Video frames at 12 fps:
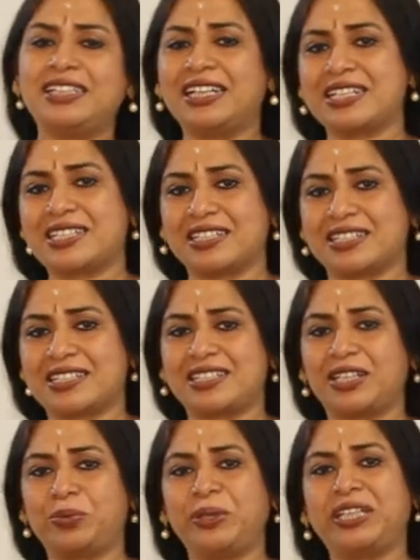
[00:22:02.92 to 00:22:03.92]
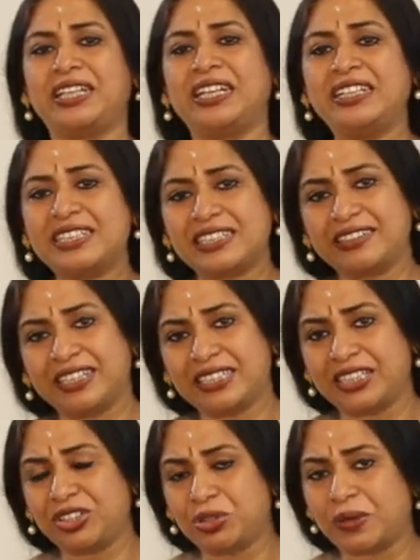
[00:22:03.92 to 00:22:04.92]
the lessons that we can
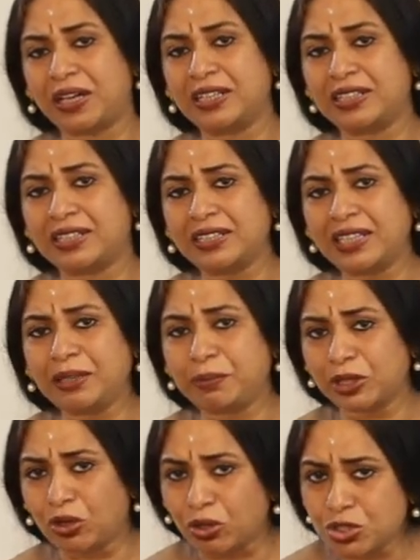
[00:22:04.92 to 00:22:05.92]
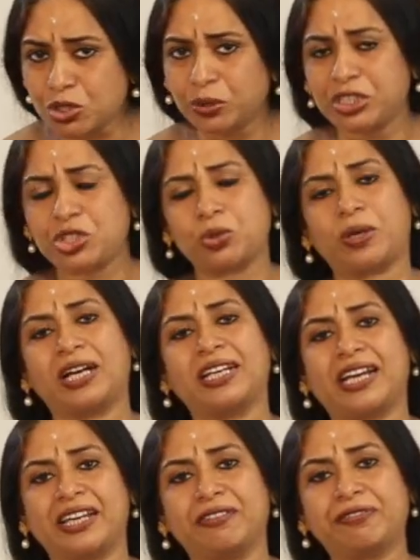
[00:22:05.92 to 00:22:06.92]
integrate into our learning, but also into our
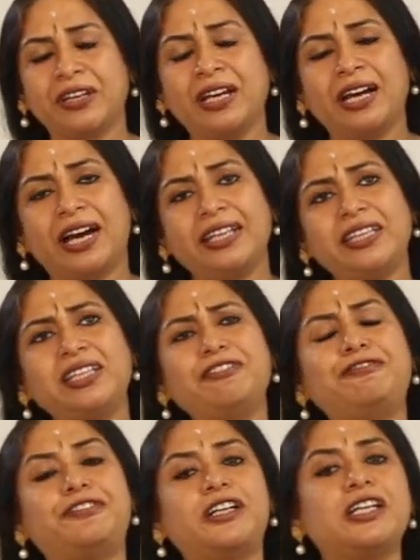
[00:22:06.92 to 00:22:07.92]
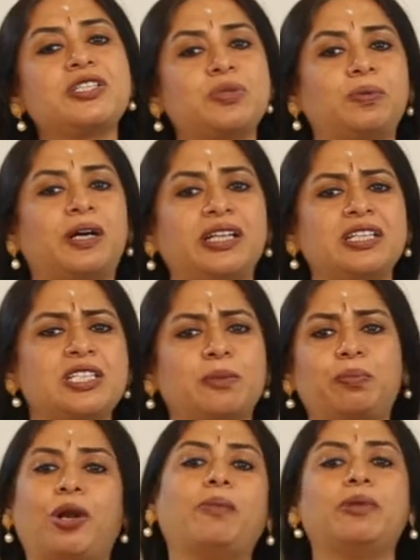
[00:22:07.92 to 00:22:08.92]
life. I think the first one is
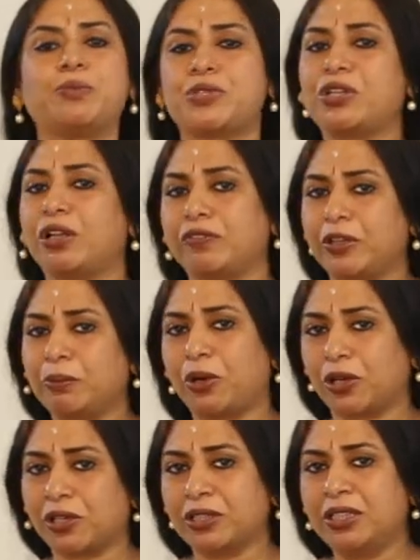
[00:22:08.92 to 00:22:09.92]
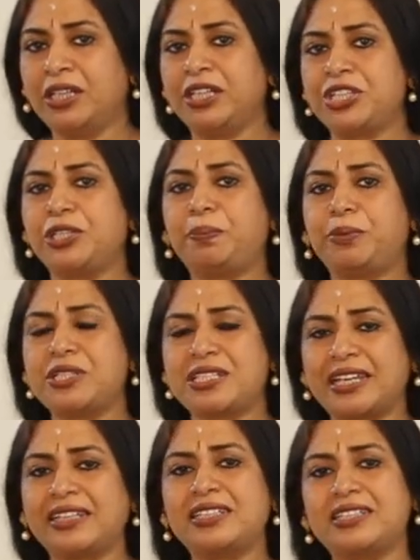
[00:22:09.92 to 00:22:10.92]
the problem-solving model. She
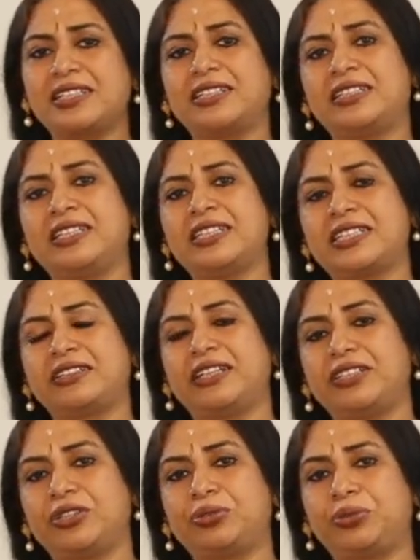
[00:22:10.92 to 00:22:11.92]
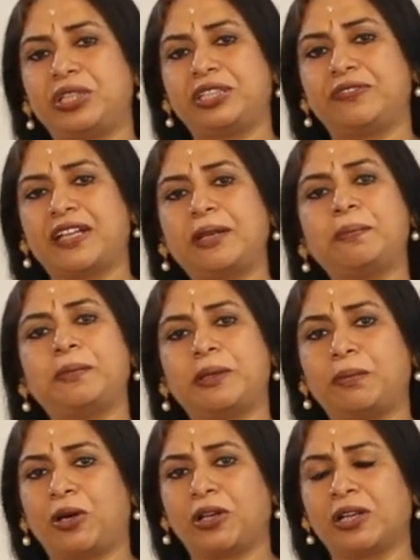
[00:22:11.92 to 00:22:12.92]
presented the integrated rural
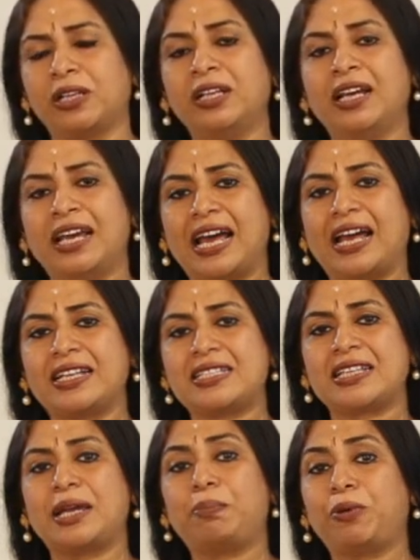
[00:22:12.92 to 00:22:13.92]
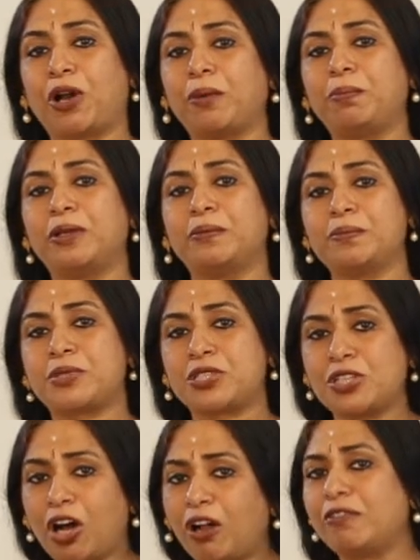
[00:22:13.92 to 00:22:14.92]
development model as a
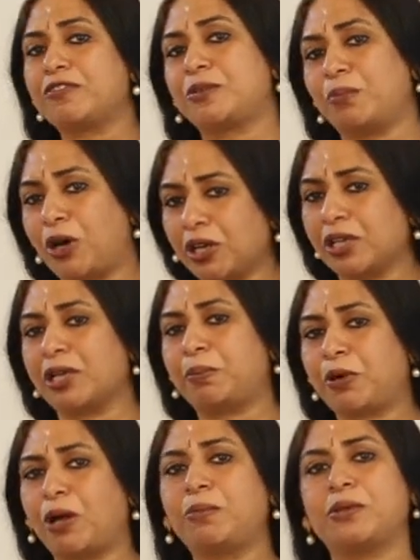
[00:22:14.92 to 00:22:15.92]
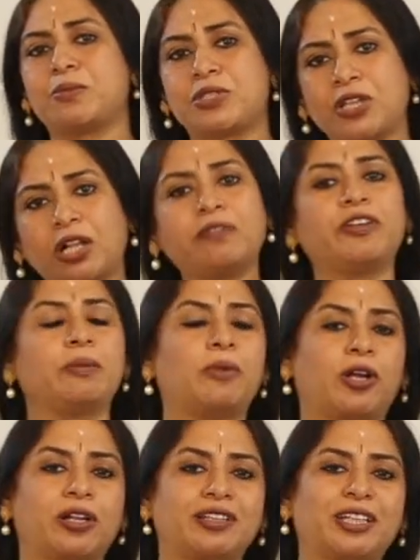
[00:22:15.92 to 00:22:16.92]
problem-solved model, a problem-solving
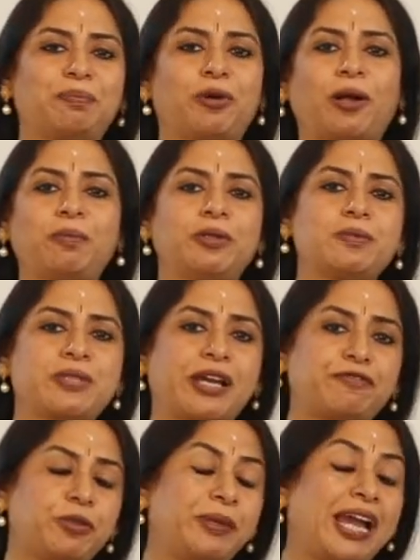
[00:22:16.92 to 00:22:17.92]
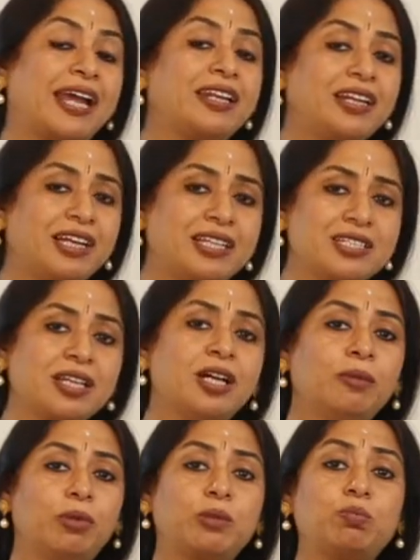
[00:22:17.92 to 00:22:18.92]
model, that problems have to be analyzed,
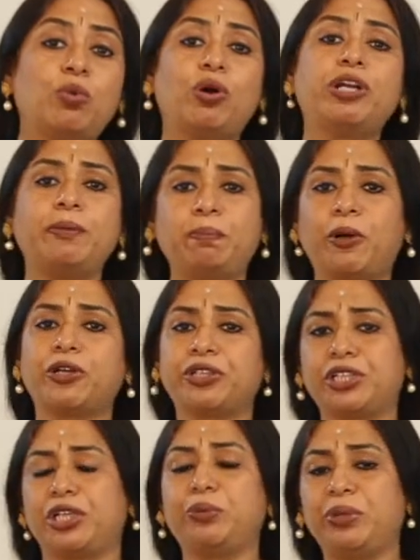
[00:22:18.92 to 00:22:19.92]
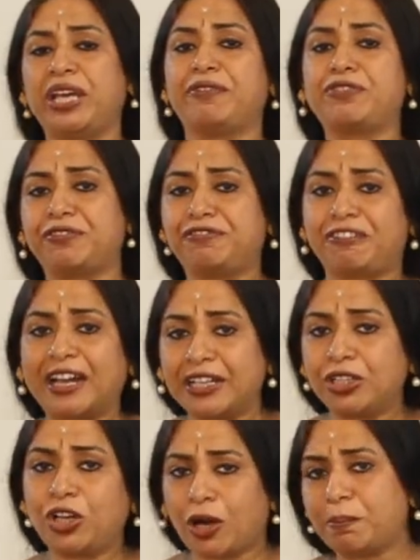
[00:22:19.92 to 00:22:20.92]
but more importantly, we have to
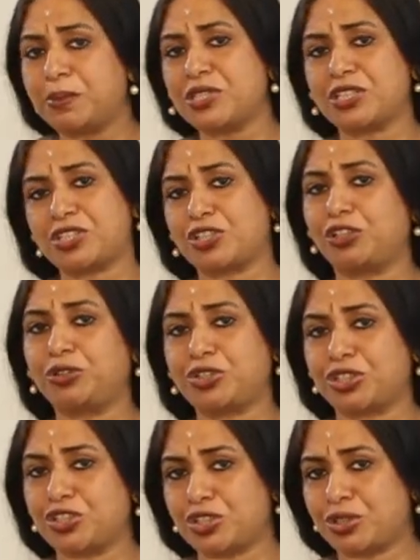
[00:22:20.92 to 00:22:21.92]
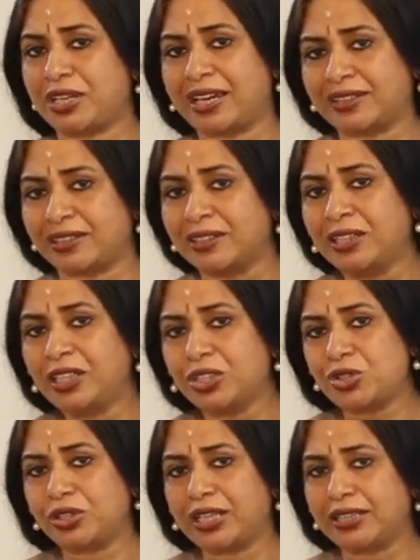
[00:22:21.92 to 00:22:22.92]
find composite solutions together
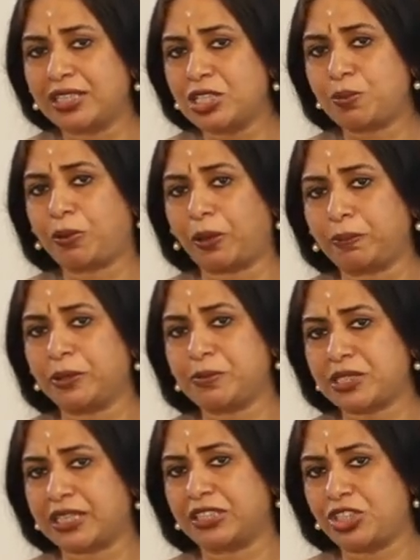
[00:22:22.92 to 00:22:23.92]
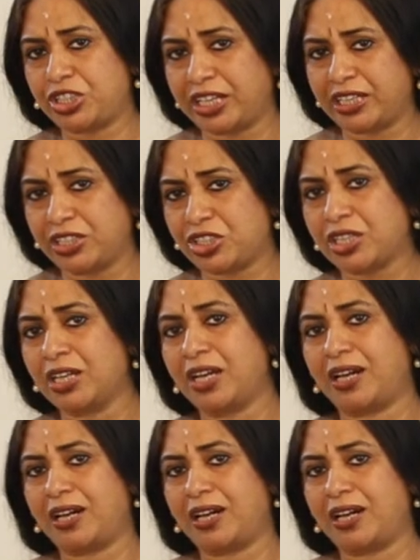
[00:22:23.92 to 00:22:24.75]
so that these problems can change